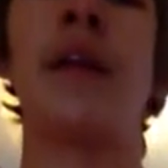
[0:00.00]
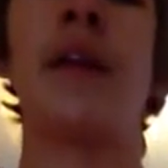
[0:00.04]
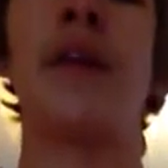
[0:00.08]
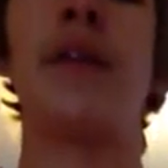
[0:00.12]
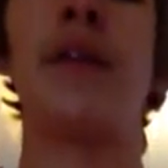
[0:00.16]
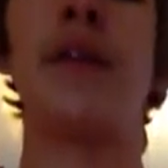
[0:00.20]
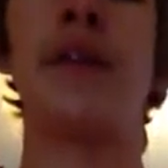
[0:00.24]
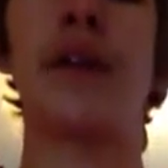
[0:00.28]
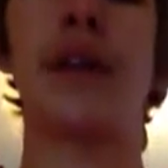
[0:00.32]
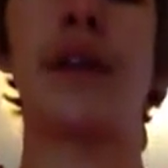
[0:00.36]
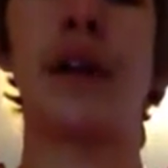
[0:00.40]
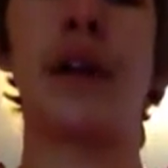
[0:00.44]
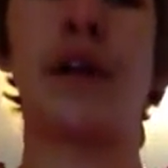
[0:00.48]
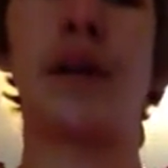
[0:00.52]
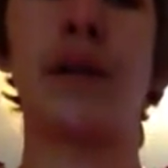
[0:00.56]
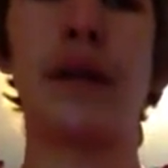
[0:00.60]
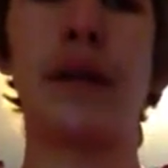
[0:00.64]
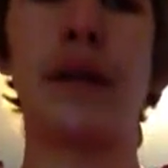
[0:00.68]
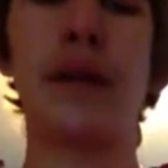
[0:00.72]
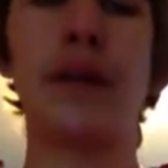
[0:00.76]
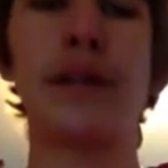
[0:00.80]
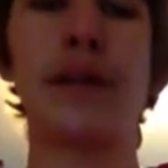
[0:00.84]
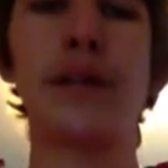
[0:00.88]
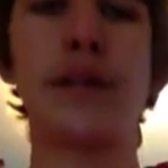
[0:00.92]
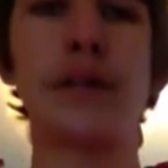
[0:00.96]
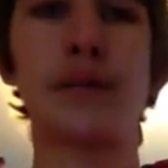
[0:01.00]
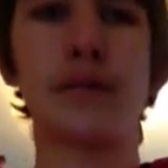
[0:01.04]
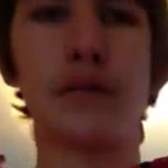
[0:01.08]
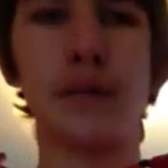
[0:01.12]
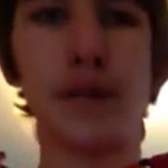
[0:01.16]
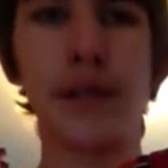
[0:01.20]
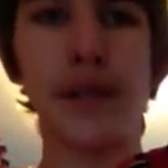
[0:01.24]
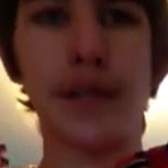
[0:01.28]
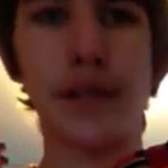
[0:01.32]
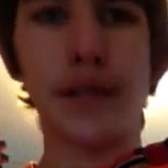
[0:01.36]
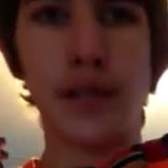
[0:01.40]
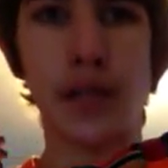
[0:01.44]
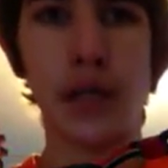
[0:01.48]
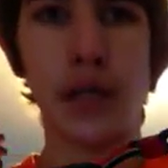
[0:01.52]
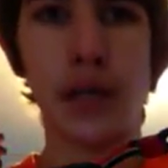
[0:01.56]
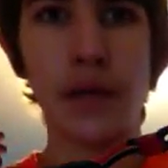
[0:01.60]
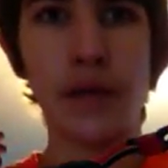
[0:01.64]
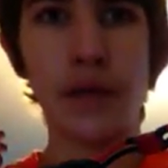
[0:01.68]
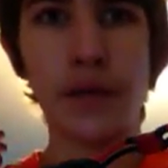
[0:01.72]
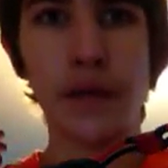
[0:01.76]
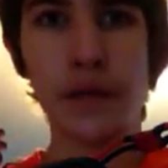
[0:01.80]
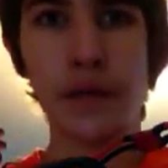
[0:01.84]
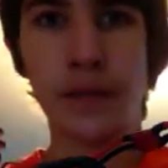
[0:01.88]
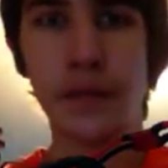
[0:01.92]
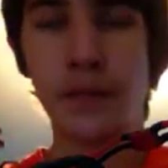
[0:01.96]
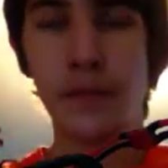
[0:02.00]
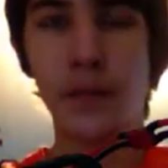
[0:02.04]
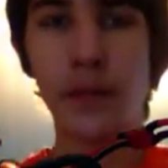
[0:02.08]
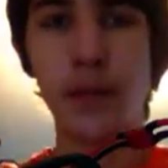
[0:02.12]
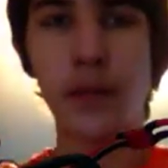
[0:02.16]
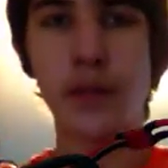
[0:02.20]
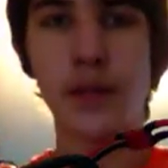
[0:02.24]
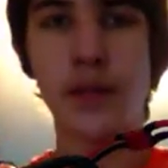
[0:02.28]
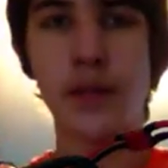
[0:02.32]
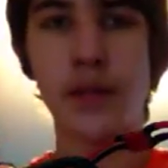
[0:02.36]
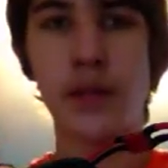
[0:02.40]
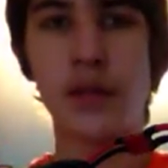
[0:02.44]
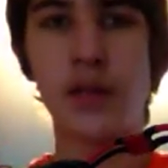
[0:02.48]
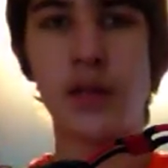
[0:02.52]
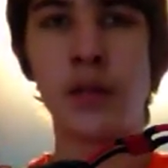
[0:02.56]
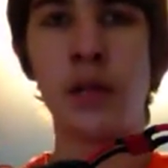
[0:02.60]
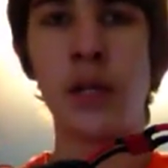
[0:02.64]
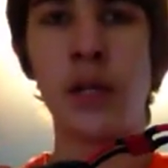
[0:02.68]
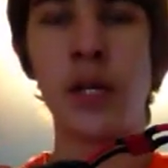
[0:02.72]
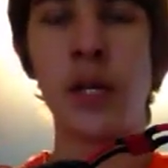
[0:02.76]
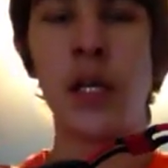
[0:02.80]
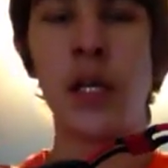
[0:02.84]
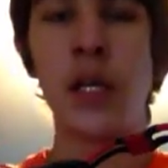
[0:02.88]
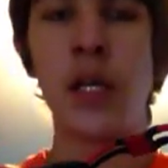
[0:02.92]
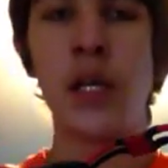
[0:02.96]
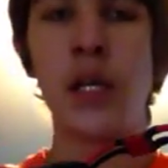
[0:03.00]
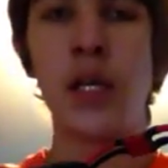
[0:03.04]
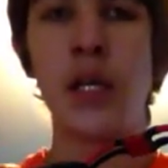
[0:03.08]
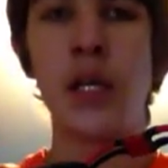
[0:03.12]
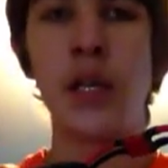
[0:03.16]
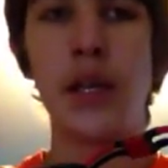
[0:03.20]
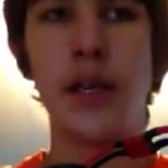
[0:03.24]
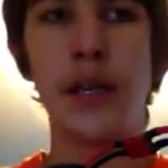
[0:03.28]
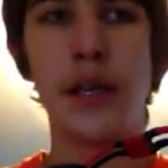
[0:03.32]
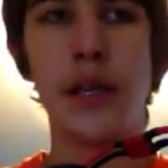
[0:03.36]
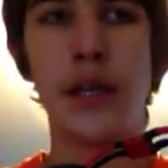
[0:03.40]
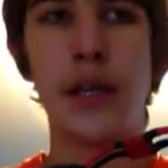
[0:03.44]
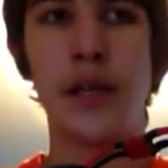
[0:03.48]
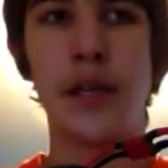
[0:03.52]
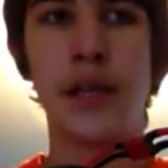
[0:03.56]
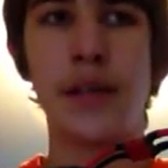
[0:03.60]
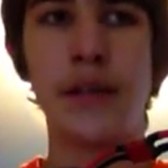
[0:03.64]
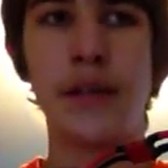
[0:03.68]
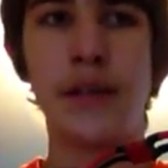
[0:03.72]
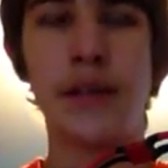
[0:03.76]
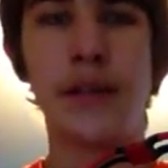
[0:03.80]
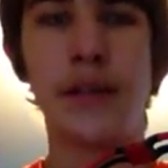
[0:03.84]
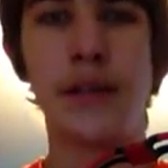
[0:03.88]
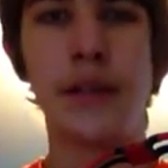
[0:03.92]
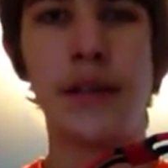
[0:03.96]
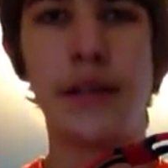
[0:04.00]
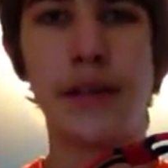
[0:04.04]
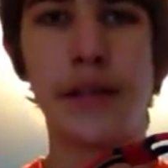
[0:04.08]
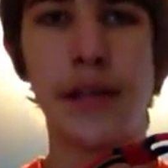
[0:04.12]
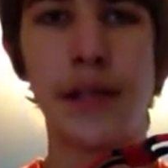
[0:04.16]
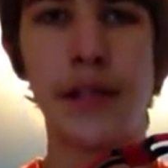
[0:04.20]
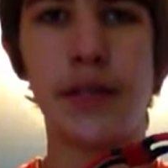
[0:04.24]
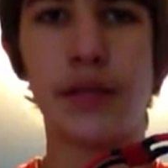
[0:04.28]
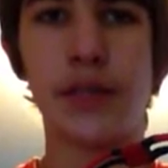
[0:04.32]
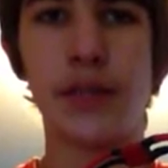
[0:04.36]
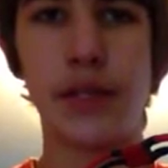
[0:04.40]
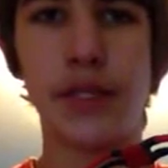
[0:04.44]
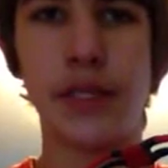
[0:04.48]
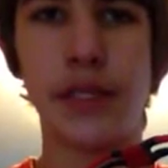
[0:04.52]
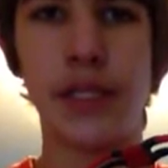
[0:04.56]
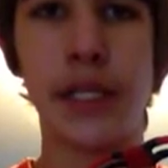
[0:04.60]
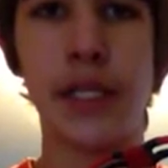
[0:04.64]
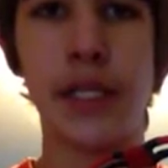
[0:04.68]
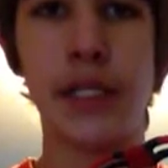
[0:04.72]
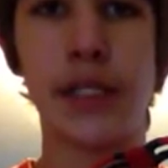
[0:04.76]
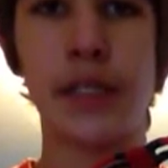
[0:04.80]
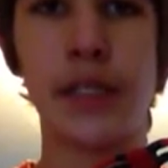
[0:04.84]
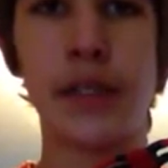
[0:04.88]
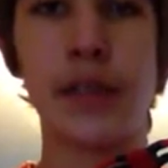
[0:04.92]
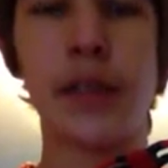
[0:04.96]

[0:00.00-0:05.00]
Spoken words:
the compound is still really soft, so it sticks really good.